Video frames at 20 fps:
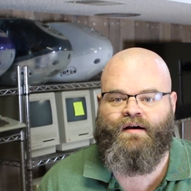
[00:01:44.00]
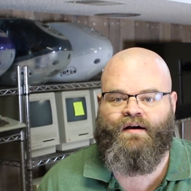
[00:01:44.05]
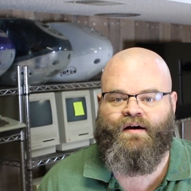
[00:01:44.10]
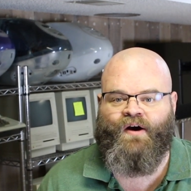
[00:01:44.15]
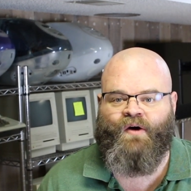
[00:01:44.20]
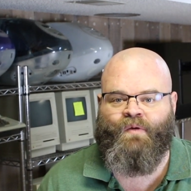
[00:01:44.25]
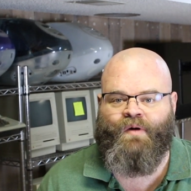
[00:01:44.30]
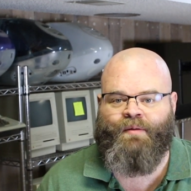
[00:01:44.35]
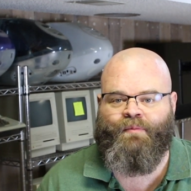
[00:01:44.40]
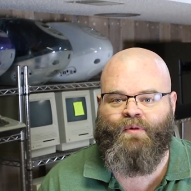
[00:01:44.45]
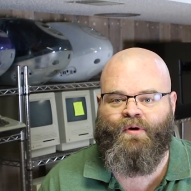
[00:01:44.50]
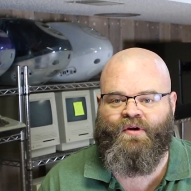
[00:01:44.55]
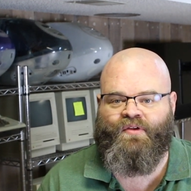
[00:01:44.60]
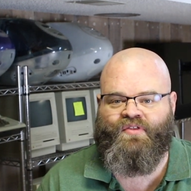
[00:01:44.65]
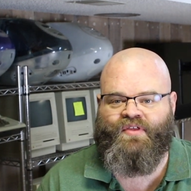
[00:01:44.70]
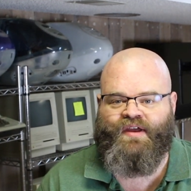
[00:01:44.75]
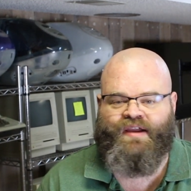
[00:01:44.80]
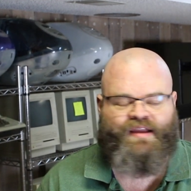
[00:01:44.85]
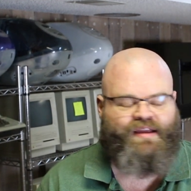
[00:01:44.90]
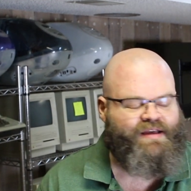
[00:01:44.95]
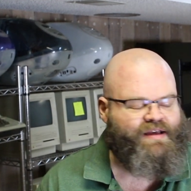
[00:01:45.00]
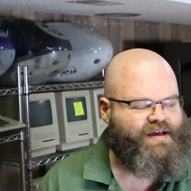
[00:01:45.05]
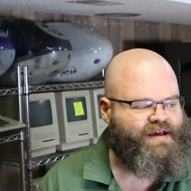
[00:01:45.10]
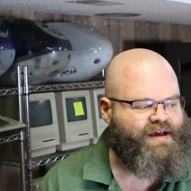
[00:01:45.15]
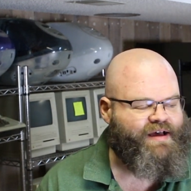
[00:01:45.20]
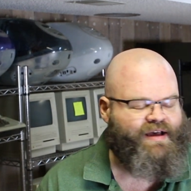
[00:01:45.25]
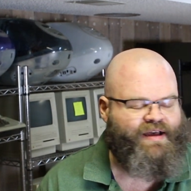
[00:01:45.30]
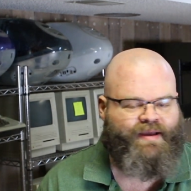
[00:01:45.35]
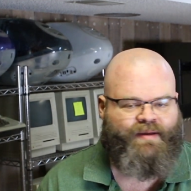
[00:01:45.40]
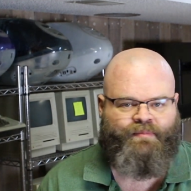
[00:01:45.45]
one more thing.
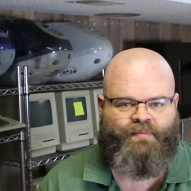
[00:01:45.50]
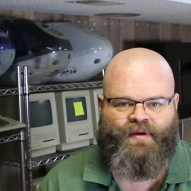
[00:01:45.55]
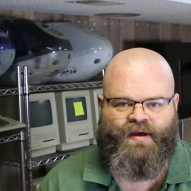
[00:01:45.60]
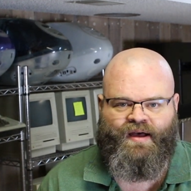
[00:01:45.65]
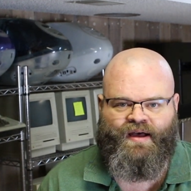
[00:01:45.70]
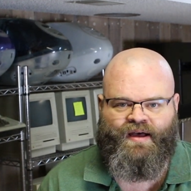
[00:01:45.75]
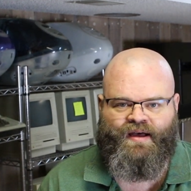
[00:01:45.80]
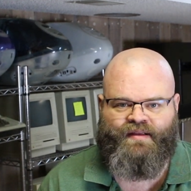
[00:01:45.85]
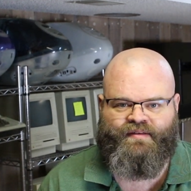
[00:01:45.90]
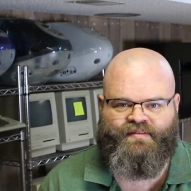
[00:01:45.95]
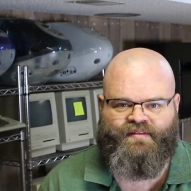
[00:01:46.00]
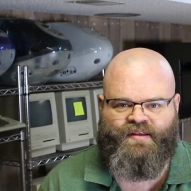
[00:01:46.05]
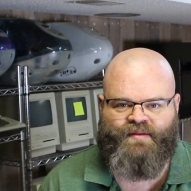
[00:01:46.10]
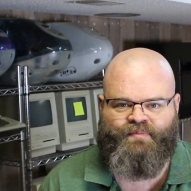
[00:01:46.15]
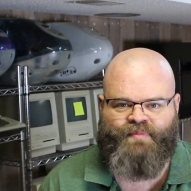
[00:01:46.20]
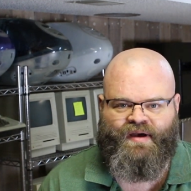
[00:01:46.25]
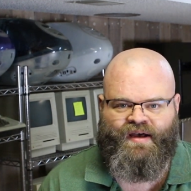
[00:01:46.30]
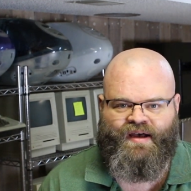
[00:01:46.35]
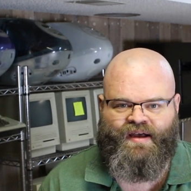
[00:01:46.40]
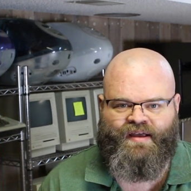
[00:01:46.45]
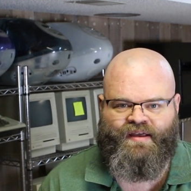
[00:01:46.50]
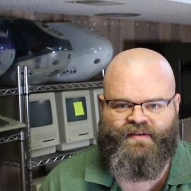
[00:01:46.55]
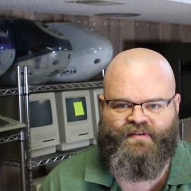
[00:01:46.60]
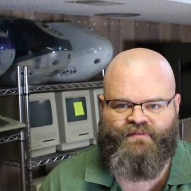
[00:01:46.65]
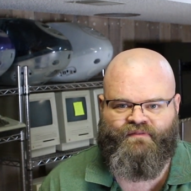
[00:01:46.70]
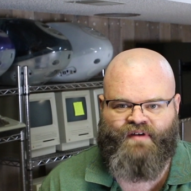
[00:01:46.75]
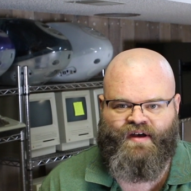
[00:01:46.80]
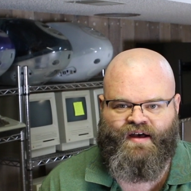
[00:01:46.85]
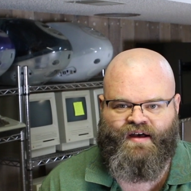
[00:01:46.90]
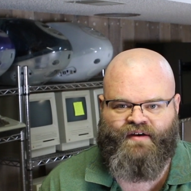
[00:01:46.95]
I did buy
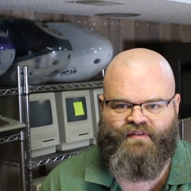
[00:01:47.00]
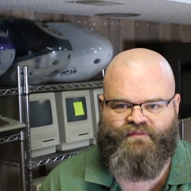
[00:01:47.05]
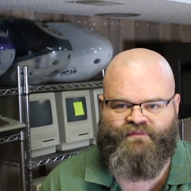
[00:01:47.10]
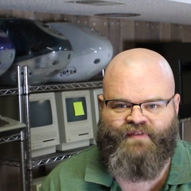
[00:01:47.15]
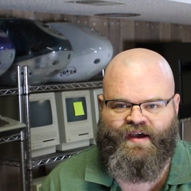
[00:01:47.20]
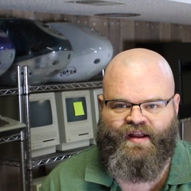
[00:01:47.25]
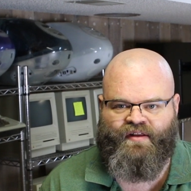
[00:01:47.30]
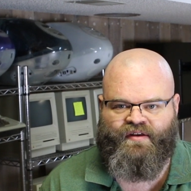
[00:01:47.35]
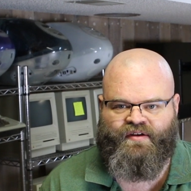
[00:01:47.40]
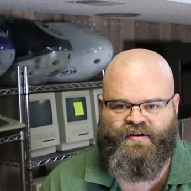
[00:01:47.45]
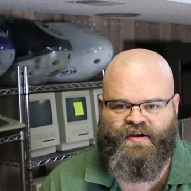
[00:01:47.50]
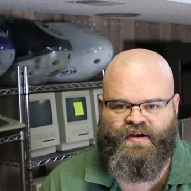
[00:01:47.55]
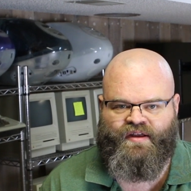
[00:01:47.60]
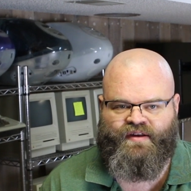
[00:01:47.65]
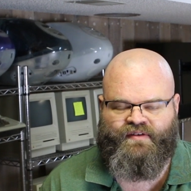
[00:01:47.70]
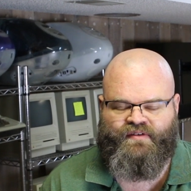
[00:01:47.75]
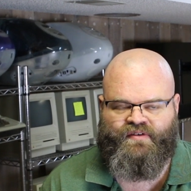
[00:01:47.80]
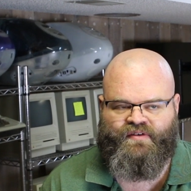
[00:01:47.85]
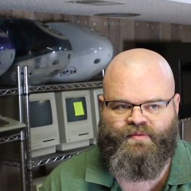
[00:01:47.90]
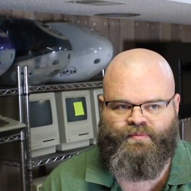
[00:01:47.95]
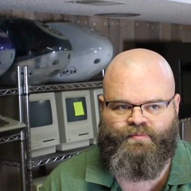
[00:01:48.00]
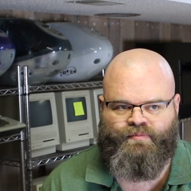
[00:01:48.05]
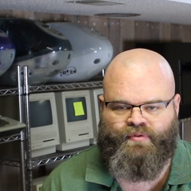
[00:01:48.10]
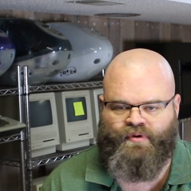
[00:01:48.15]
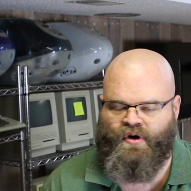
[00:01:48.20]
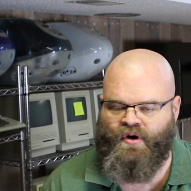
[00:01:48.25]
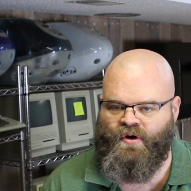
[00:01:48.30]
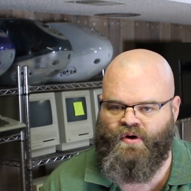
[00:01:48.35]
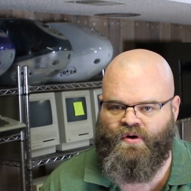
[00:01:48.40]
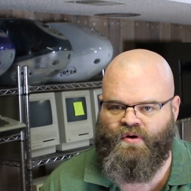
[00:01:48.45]
Final Cut
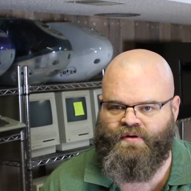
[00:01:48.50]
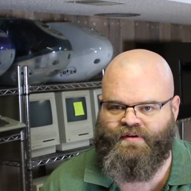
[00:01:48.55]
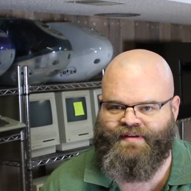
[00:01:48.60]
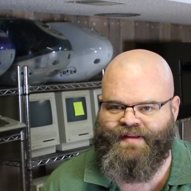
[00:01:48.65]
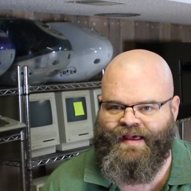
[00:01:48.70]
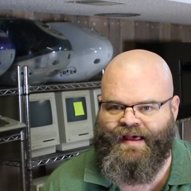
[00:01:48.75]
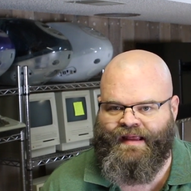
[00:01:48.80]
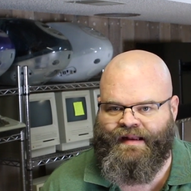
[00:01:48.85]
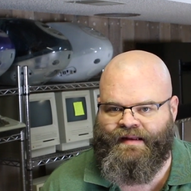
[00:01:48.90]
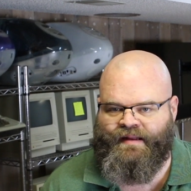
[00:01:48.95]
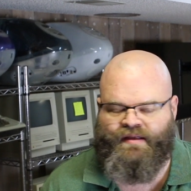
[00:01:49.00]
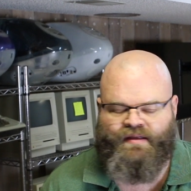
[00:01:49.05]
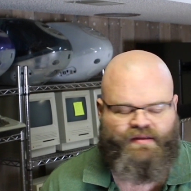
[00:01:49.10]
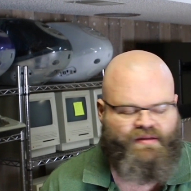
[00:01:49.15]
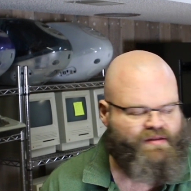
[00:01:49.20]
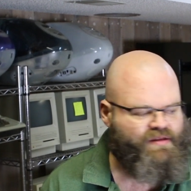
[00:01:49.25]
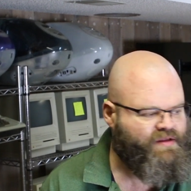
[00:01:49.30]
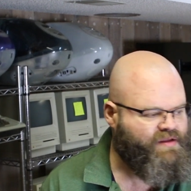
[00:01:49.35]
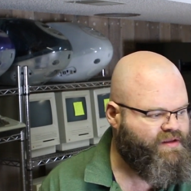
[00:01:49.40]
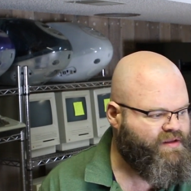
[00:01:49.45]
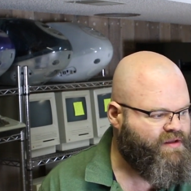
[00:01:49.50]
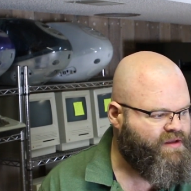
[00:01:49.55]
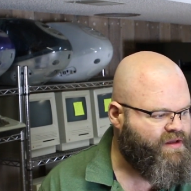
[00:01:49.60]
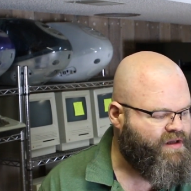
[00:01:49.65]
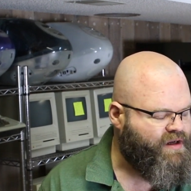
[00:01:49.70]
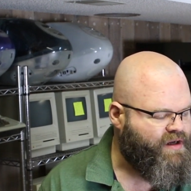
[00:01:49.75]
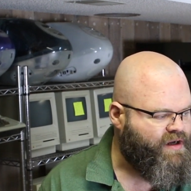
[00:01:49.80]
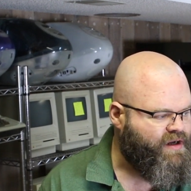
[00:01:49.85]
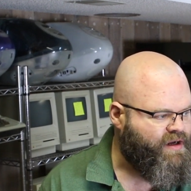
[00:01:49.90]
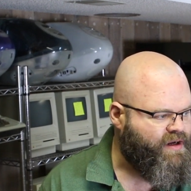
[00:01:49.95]
Pro 10
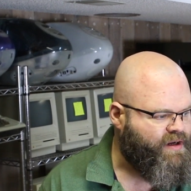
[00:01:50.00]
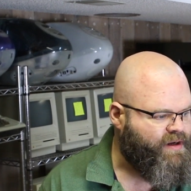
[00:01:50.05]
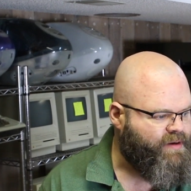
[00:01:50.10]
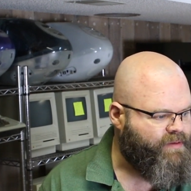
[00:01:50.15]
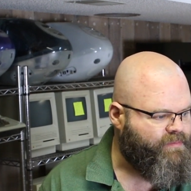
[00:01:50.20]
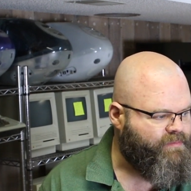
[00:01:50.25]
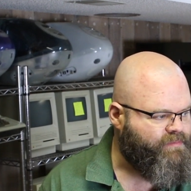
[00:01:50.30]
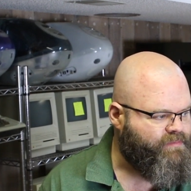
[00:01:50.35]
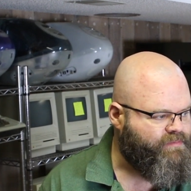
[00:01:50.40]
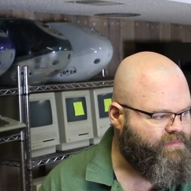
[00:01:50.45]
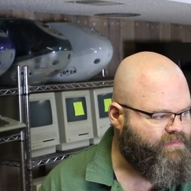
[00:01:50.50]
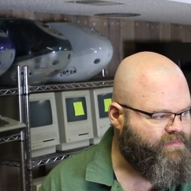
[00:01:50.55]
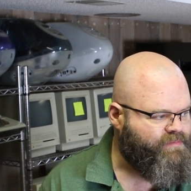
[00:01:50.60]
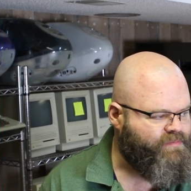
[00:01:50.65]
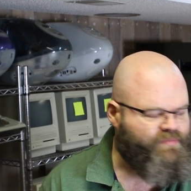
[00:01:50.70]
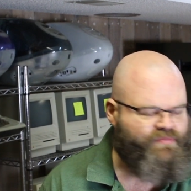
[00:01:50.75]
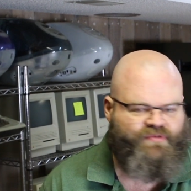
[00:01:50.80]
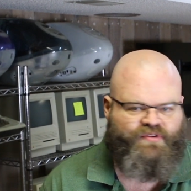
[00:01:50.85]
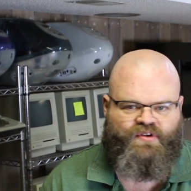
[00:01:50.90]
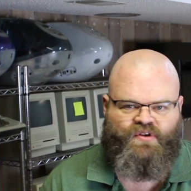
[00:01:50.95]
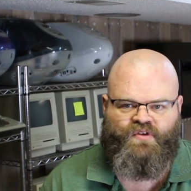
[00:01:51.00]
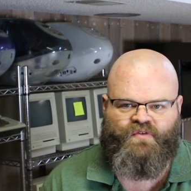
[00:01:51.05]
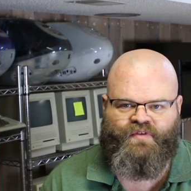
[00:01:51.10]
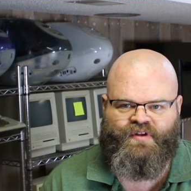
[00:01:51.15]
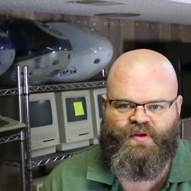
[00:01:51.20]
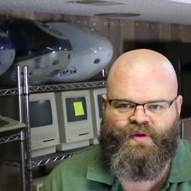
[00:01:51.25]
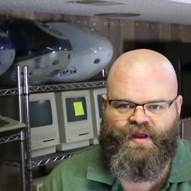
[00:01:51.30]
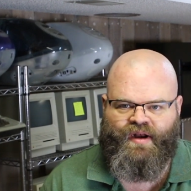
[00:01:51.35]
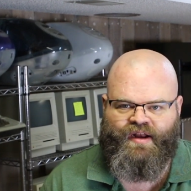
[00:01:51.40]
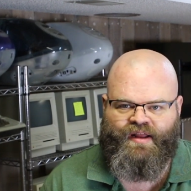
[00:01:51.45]
to do
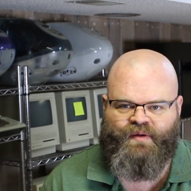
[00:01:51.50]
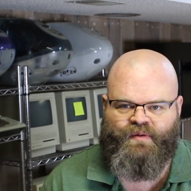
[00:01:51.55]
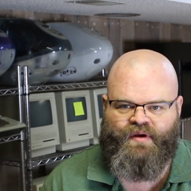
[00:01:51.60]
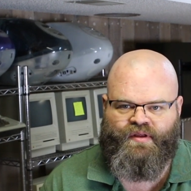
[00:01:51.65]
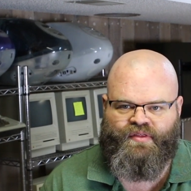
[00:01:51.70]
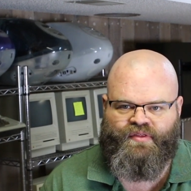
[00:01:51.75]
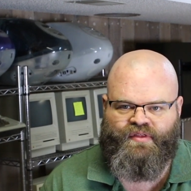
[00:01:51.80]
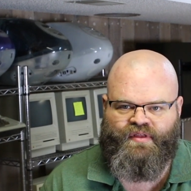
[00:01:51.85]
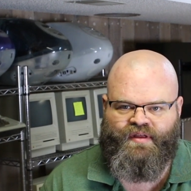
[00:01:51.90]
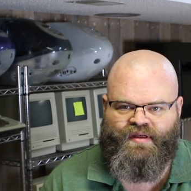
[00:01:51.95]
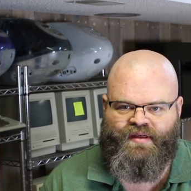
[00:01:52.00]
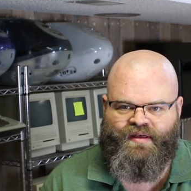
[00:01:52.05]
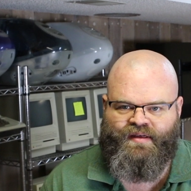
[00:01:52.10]
video editing with.